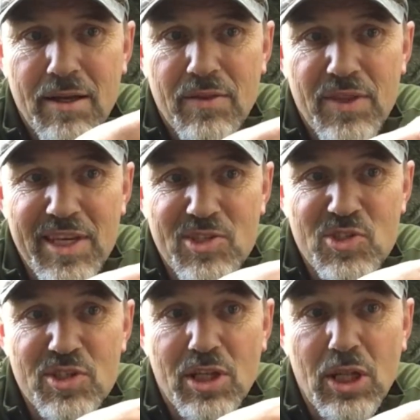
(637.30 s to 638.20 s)

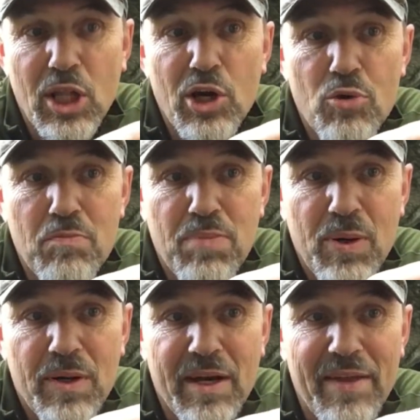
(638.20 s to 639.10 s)
this loop
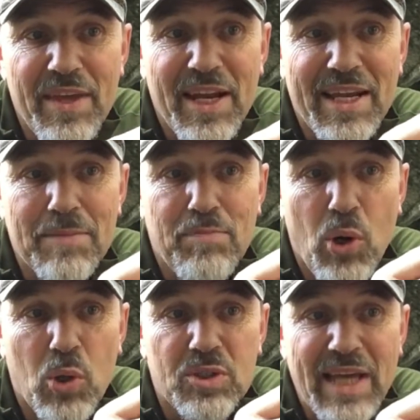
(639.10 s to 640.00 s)
and then I can
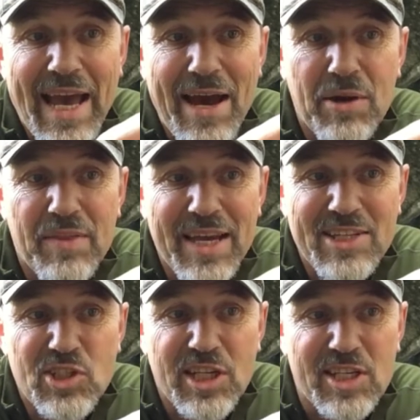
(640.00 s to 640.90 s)
pull down, and
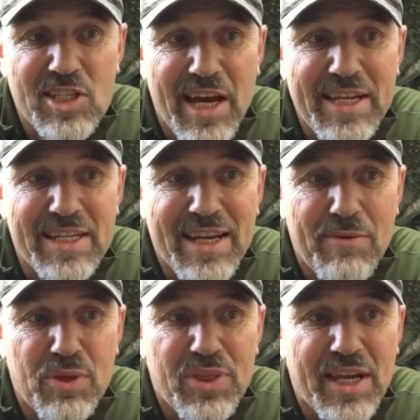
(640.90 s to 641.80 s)
that's going to tighten
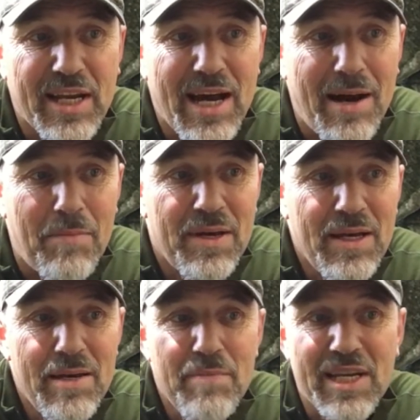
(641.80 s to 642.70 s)
everything up
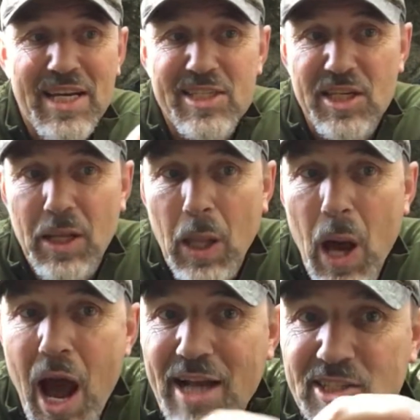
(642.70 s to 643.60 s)
because it
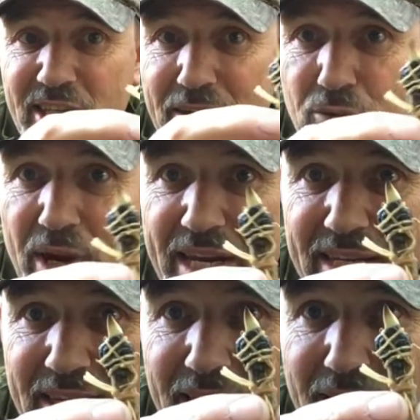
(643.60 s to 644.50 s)
locks it right
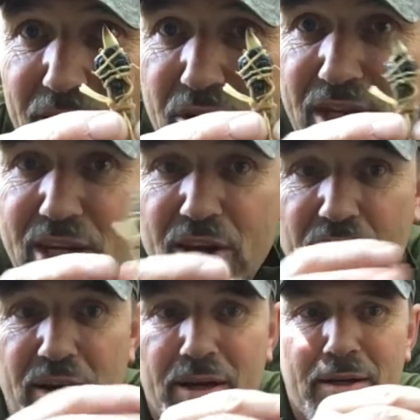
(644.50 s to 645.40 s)
in under
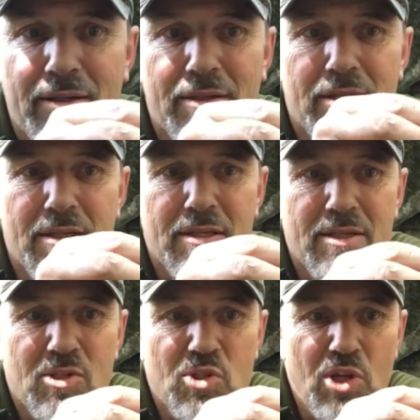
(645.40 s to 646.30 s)
here.
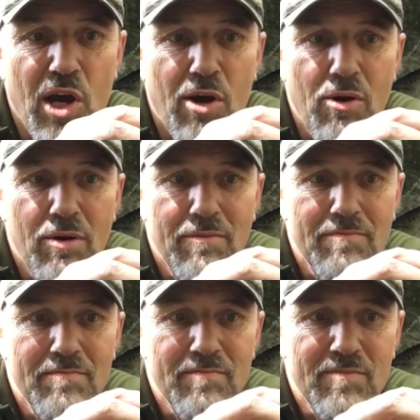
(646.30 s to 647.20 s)
So
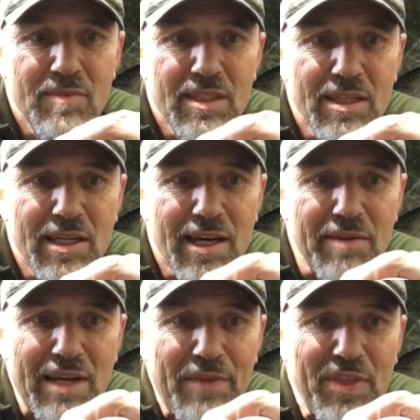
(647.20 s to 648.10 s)

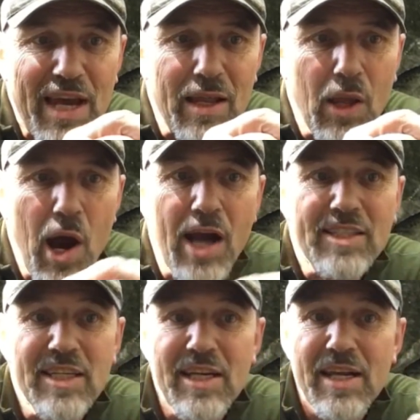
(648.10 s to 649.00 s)
I've got that locked
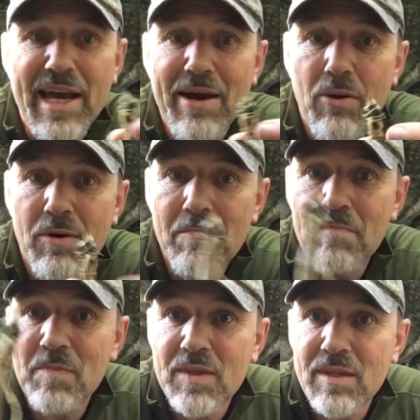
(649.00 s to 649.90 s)
in now
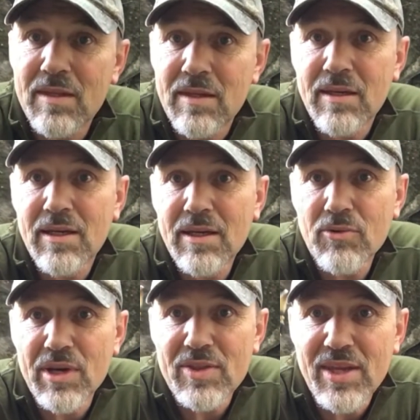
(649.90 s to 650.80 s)

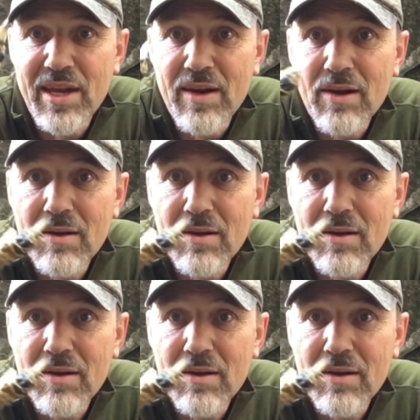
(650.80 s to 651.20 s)
right there,